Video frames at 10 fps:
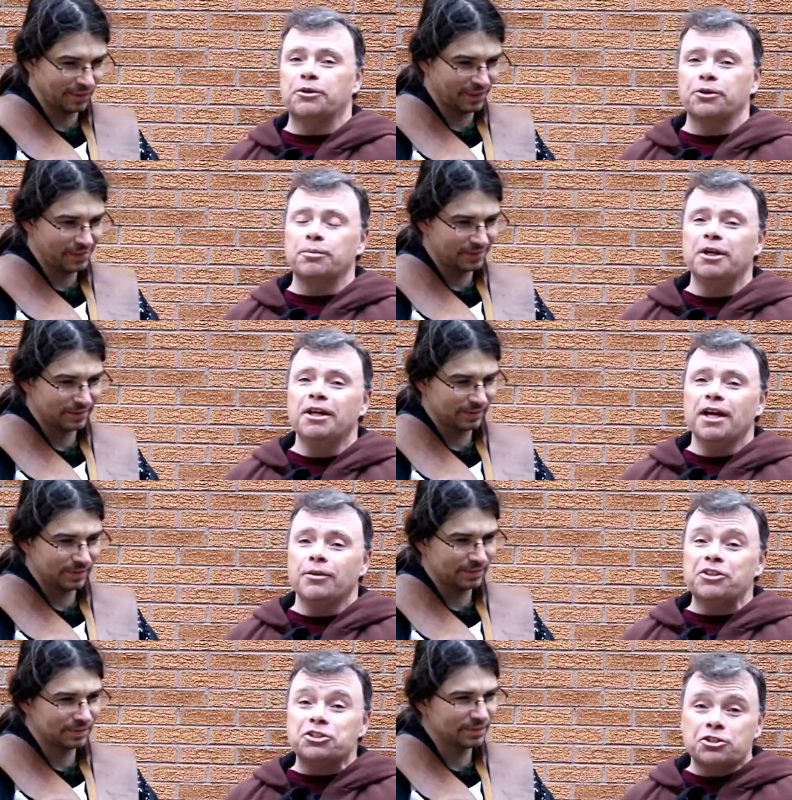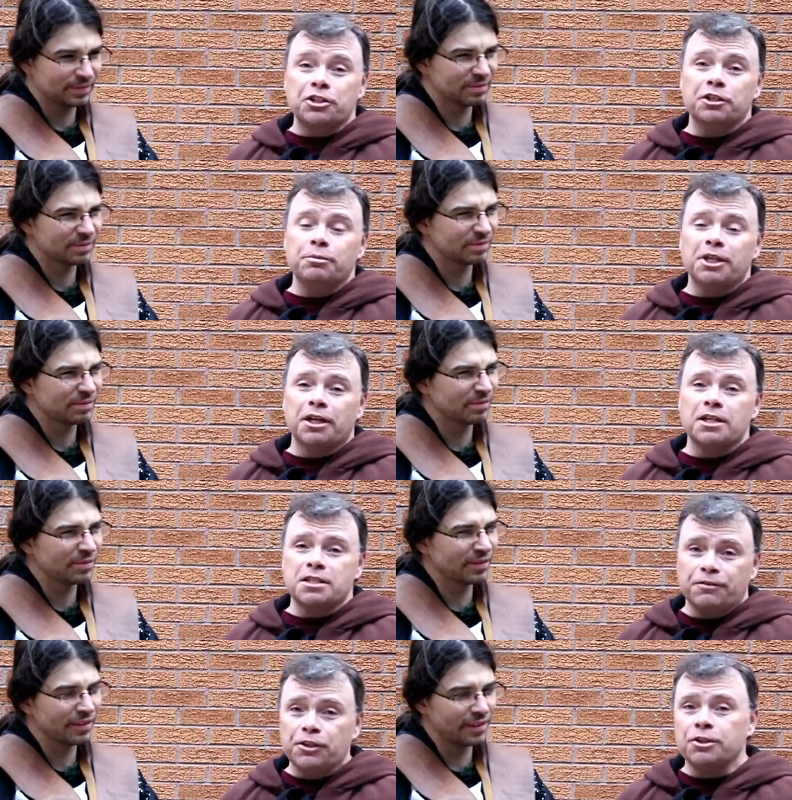Speaker 1: group, which is good because
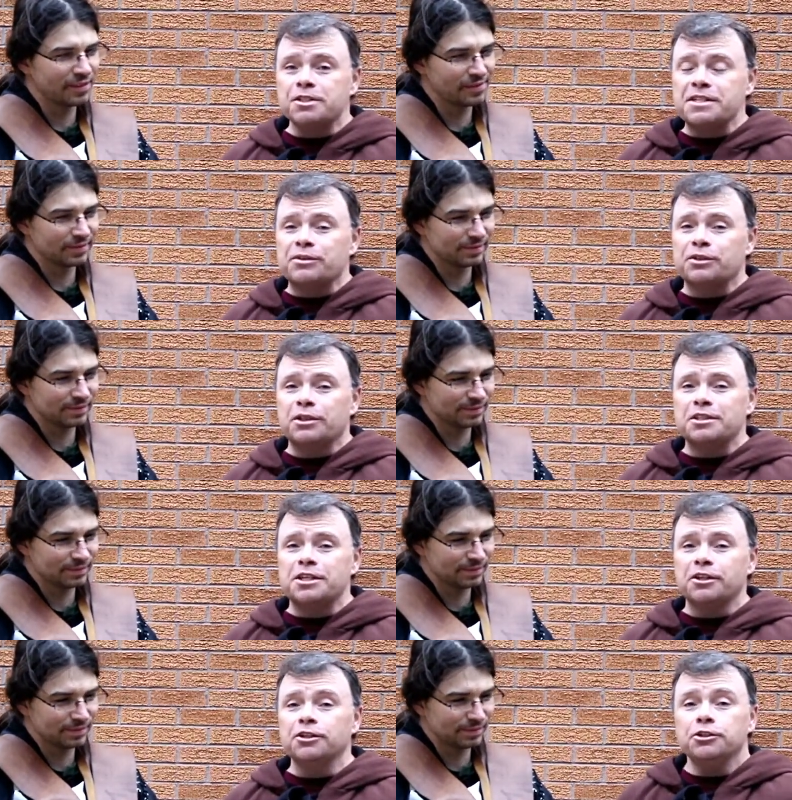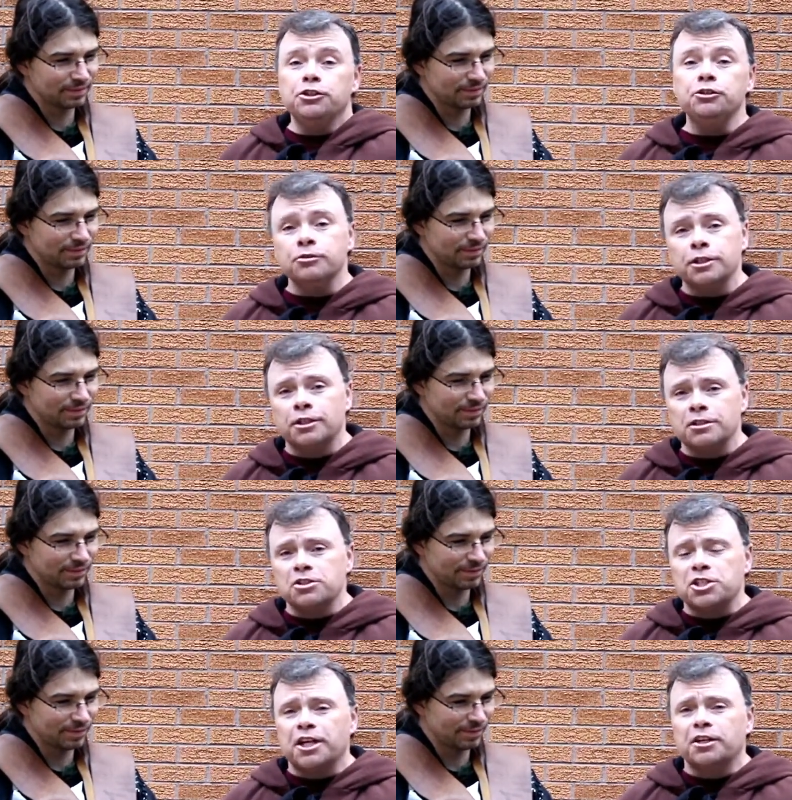if you're in Southern Ontario, you can also
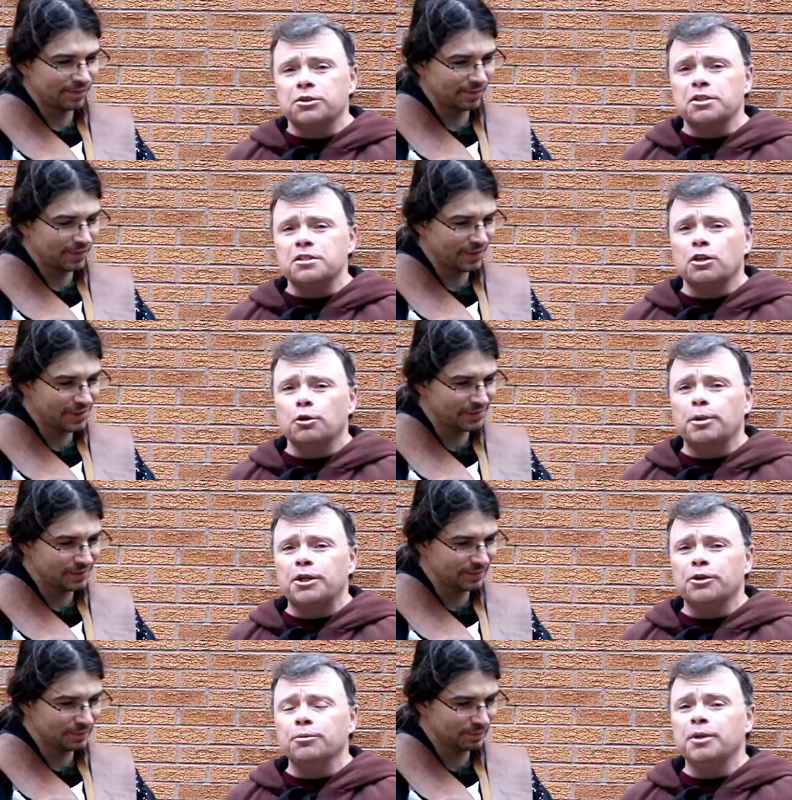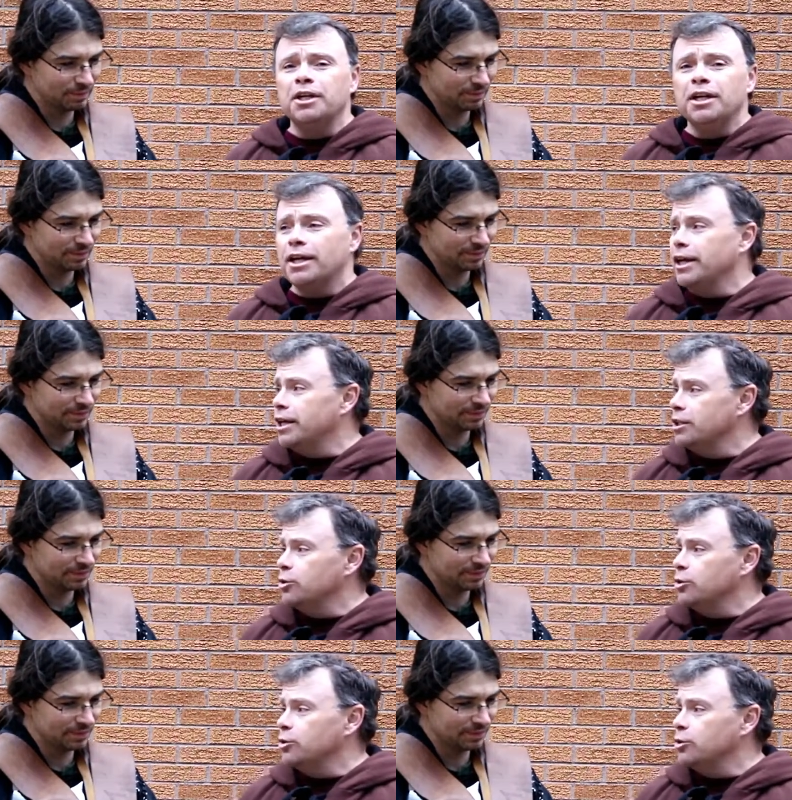check out this LARPing group. And